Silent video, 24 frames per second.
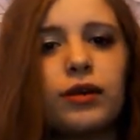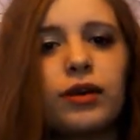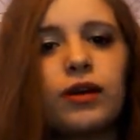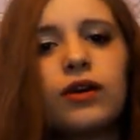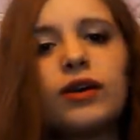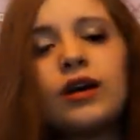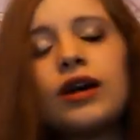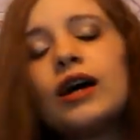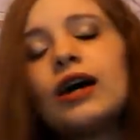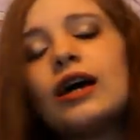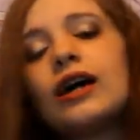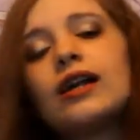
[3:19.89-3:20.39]

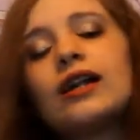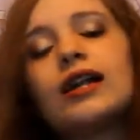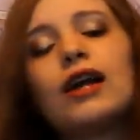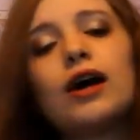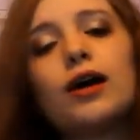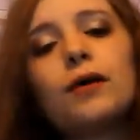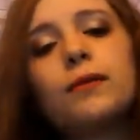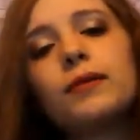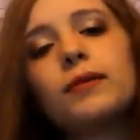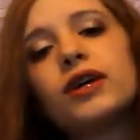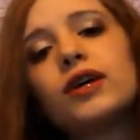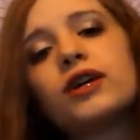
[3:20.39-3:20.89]
Well,
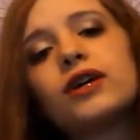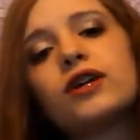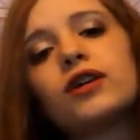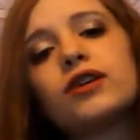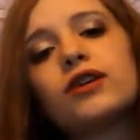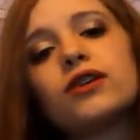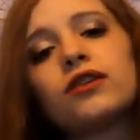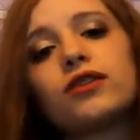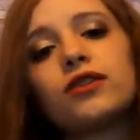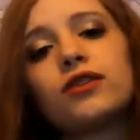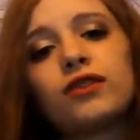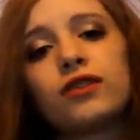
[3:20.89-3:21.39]
now
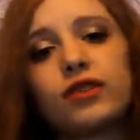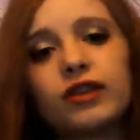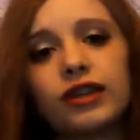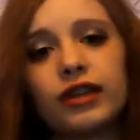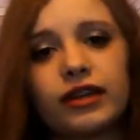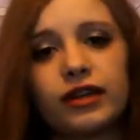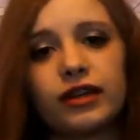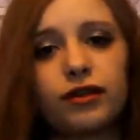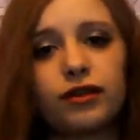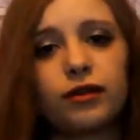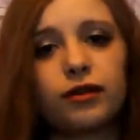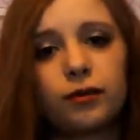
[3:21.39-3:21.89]
America's
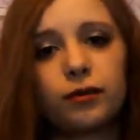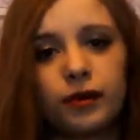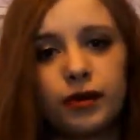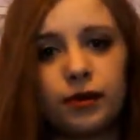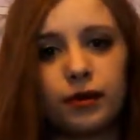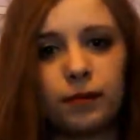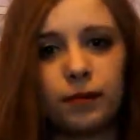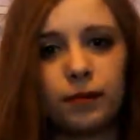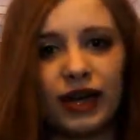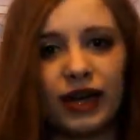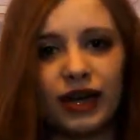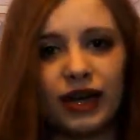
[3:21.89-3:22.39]
ticked
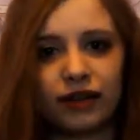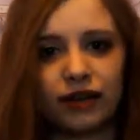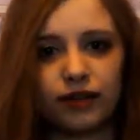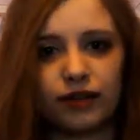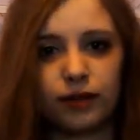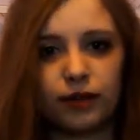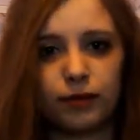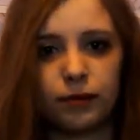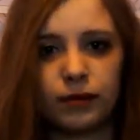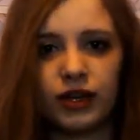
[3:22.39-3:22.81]
with Maxine